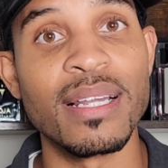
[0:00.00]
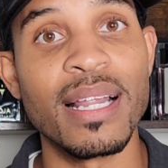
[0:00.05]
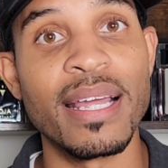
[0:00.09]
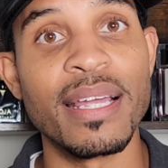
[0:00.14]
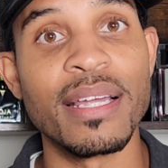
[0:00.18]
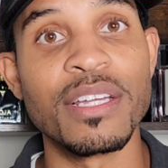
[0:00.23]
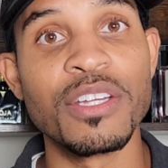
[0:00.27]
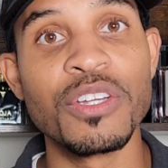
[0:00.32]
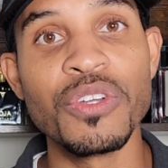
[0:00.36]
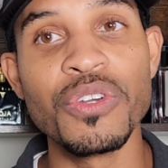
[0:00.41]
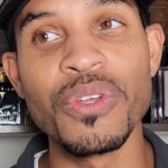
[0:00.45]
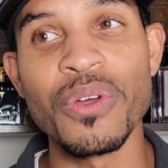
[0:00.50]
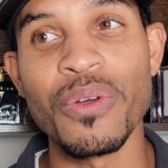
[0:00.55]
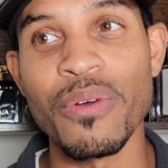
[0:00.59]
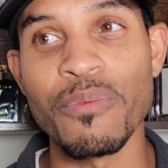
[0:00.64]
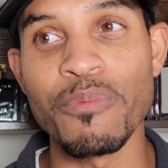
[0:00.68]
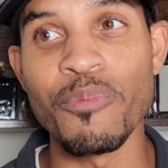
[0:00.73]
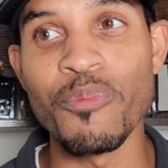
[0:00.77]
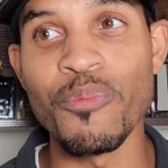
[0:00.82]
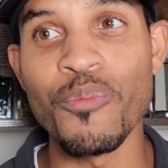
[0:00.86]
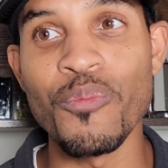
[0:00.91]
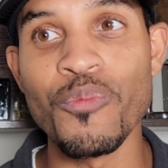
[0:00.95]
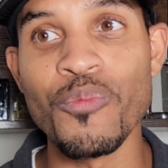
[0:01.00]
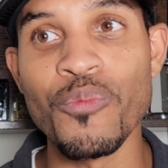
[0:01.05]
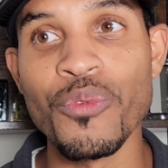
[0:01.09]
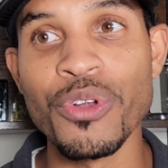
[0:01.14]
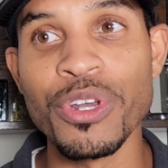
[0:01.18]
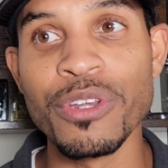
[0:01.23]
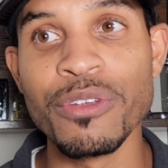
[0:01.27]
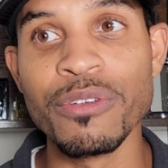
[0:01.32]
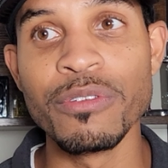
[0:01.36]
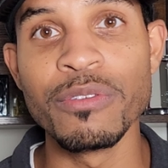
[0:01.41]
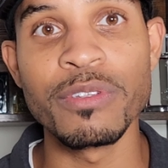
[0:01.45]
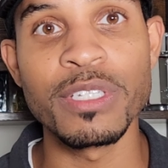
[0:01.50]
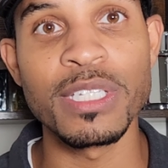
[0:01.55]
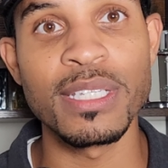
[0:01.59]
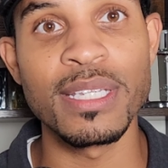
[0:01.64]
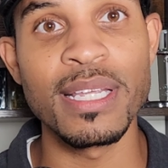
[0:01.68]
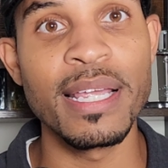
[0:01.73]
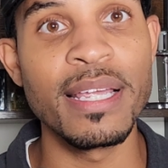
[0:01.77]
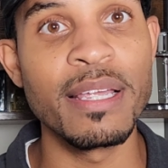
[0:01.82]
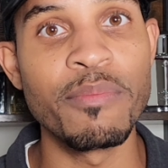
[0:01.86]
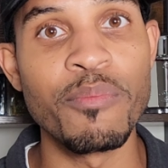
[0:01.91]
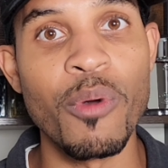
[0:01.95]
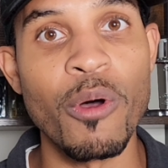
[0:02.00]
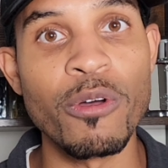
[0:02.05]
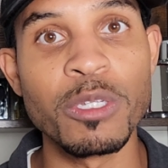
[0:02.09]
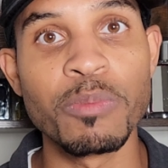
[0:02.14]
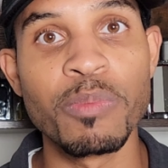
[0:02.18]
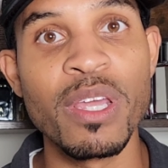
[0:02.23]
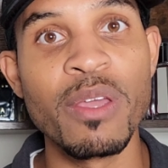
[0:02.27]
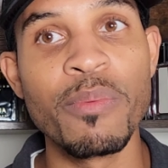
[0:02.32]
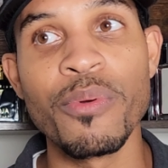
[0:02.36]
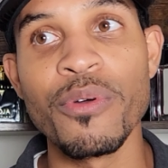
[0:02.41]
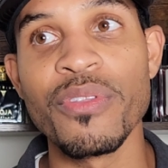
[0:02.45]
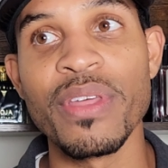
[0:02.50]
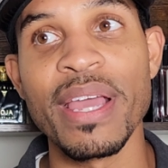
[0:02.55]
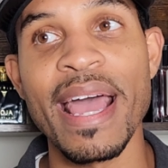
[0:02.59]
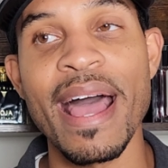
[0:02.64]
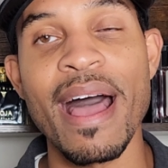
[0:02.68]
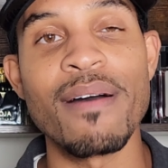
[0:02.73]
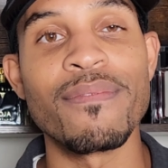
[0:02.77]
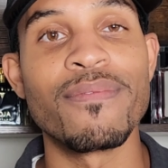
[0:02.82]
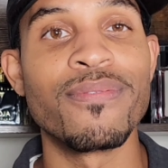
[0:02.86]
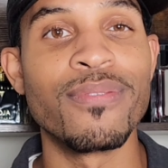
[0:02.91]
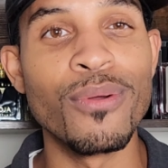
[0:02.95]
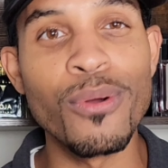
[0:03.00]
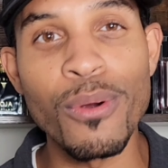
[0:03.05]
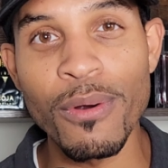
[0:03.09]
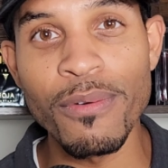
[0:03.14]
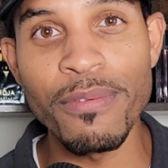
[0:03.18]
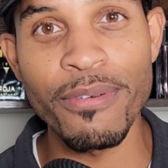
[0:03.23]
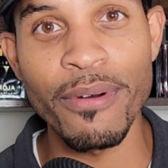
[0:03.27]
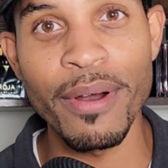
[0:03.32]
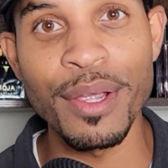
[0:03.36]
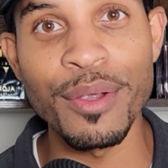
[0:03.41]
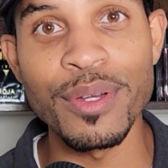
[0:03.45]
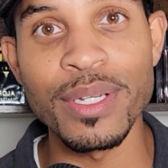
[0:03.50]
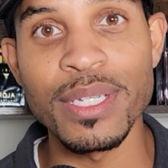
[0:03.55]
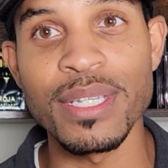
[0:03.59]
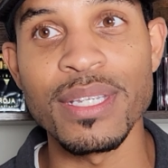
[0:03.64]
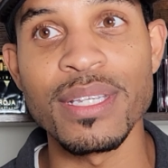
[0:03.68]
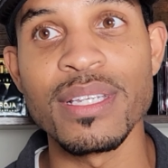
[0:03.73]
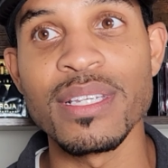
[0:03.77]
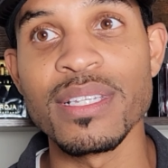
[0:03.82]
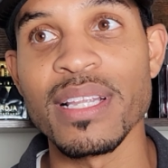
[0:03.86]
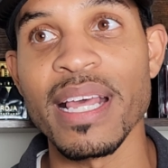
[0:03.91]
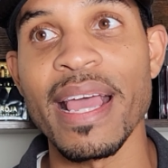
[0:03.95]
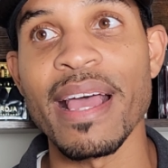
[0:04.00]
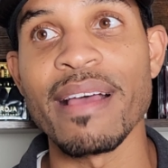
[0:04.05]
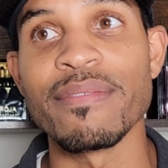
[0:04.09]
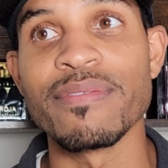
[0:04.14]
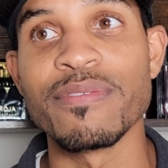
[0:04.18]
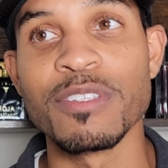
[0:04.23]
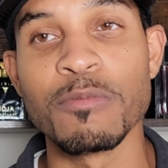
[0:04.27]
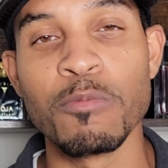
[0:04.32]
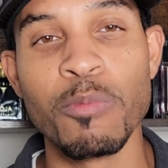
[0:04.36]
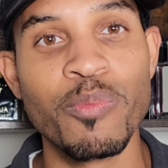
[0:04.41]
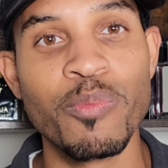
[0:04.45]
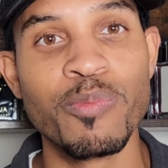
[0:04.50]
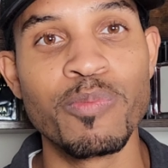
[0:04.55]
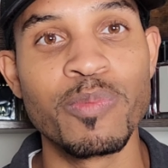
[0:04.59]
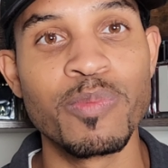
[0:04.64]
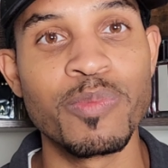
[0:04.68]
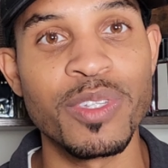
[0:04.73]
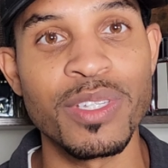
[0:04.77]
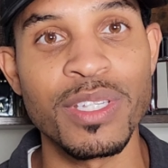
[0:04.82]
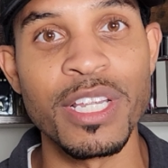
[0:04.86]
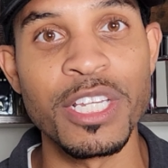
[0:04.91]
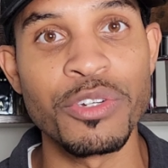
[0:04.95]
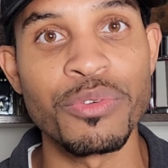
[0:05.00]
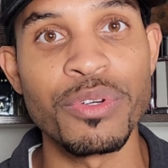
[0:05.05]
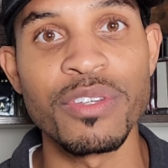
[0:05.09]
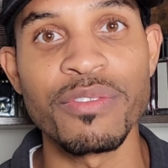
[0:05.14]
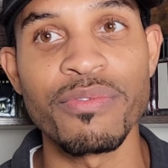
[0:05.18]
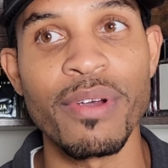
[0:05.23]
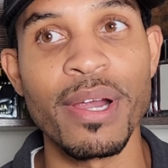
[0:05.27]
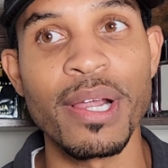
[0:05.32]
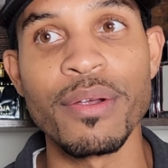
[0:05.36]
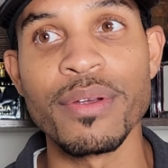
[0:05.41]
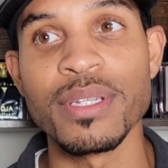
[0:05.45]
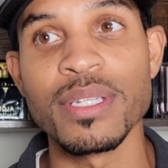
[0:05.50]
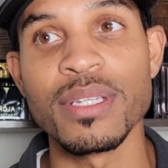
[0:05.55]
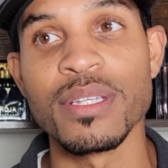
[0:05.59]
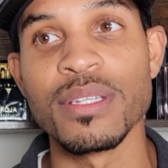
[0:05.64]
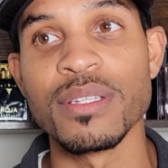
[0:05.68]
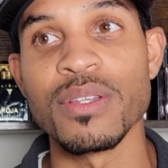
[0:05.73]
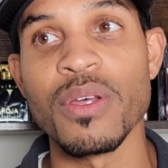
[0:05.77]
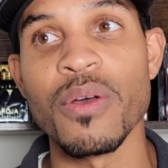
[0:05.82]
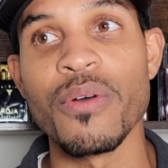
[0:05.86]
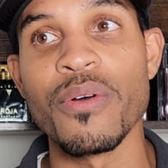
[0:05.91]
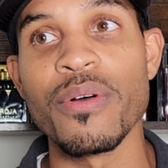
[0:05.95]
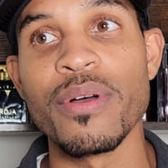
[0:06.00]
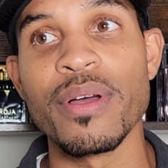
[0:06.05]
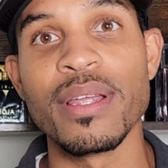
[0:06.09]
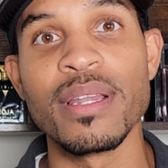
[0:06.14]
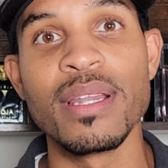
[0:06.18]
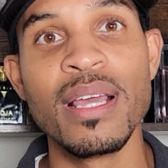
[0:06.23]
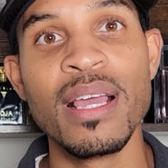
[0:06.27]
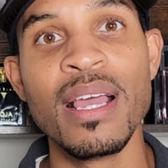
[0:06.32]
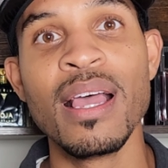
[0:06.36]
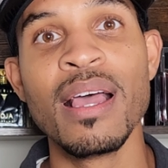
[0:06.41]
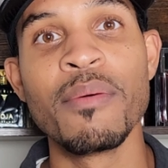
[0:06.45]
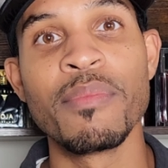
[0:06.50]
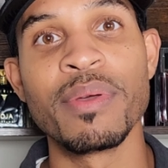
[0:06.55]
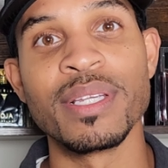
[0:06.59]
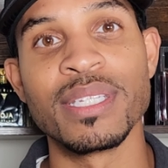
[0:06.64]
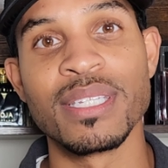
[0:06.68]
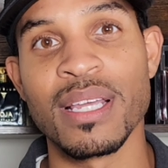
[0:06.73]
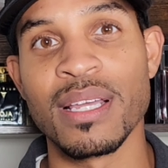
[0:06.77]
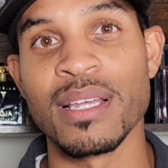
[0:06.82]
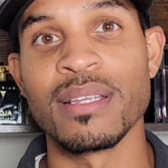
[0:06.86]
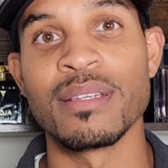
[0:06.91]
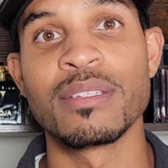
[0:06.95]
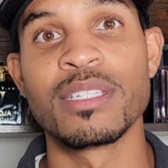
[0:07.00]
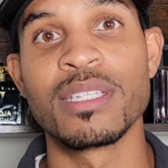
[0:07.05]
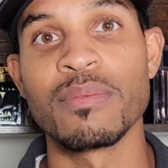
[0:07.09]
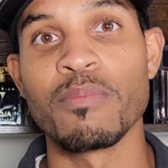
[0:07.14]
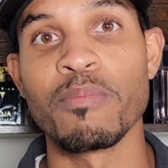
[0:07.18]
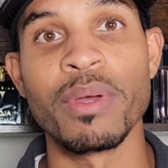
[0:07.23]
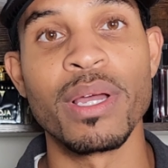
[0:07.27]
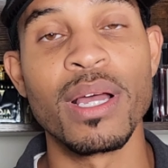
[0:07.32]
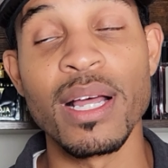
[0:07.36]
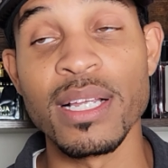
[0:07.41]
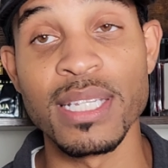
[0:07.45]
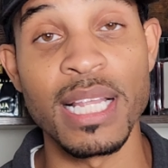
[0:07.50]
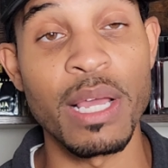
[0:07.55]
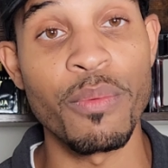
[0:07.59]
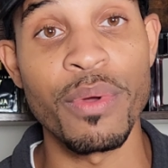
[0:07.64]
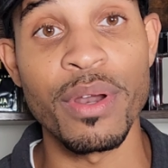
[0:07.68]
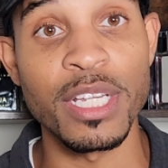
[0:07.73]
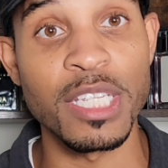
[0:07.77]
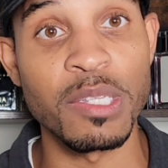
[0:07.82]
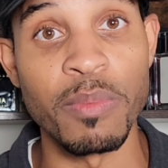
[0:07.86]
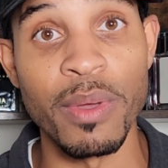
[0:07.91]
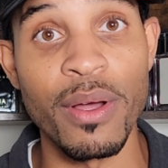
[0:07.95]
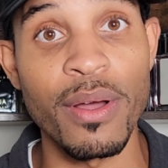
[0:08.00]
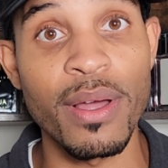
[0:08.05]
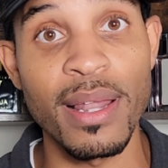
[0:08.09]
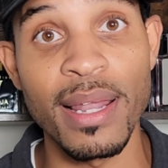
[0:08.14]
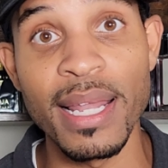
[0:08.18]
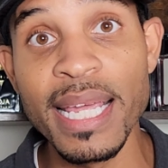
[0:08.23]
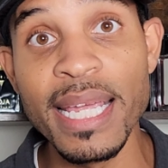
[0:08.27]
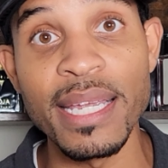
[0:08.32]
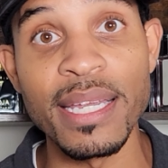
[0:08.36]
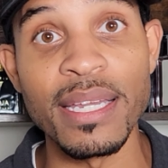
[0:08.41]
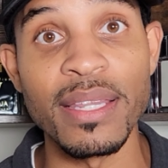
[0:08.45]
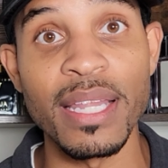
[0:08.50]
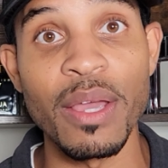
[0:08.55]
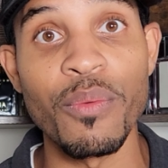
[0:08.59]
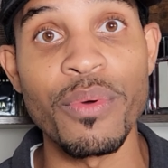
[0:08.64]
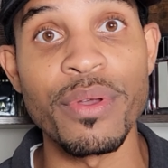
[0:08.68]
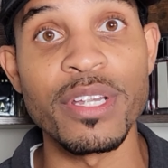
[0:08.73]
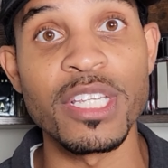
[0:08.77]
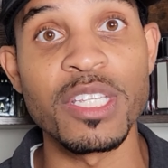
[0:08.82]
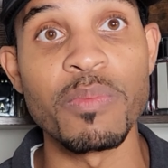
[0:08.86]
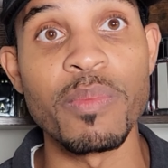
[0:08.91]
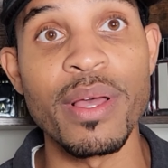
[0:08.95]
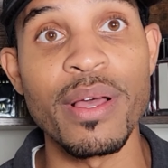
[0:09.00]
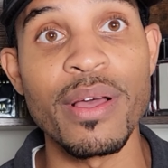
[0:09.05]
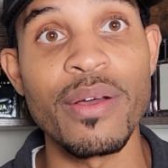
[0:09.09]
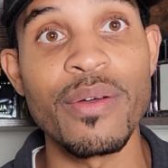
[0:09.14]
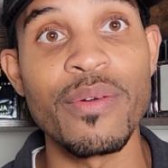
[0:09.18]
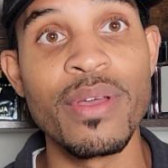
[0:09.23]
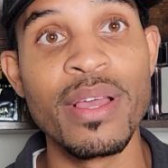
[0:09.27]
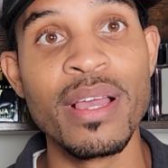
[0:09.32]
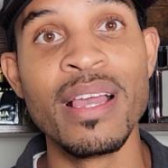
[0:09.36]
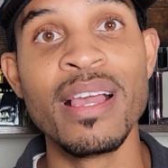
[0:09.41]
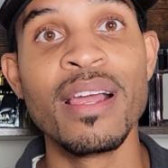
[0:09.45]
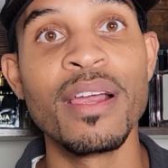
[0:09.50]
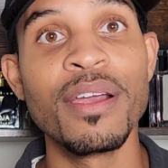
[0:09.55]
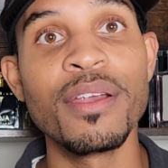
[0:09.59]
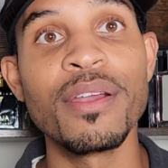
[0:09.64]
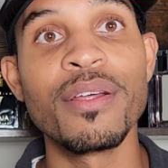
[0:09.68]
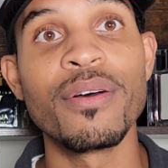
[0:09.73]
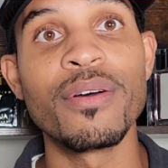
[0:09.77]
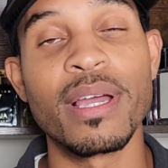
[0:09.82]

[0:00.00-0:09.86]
Like, you know, when you see most people, they have floral fragrances, they have citrus fragrances on because they want to smell clean. They want to smell, you know,